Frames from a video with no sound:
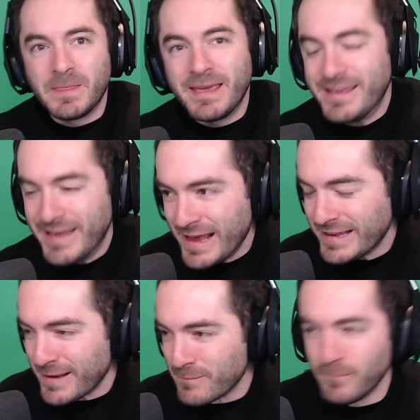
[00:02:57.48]
It can't
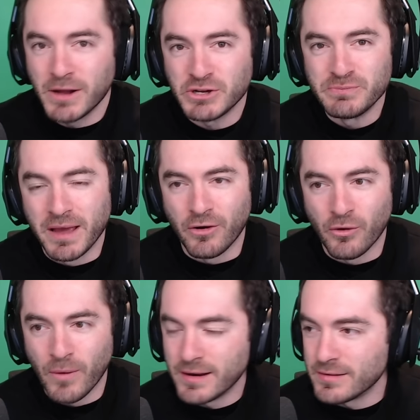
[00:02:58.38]
get much bigger,
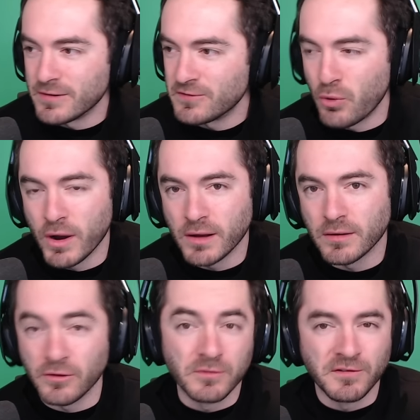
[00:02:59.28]
right, at this point
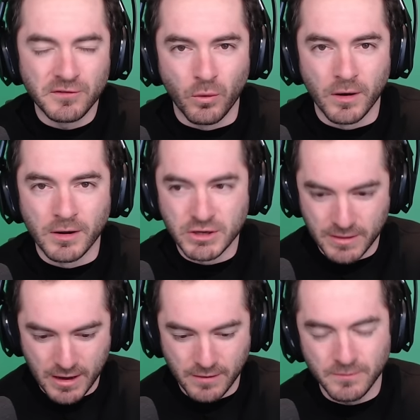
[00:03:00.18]
in terms of storage in
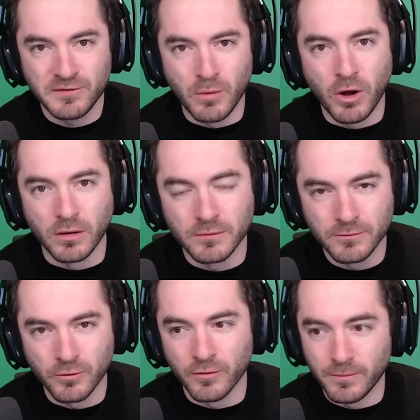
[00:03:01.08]
that small form.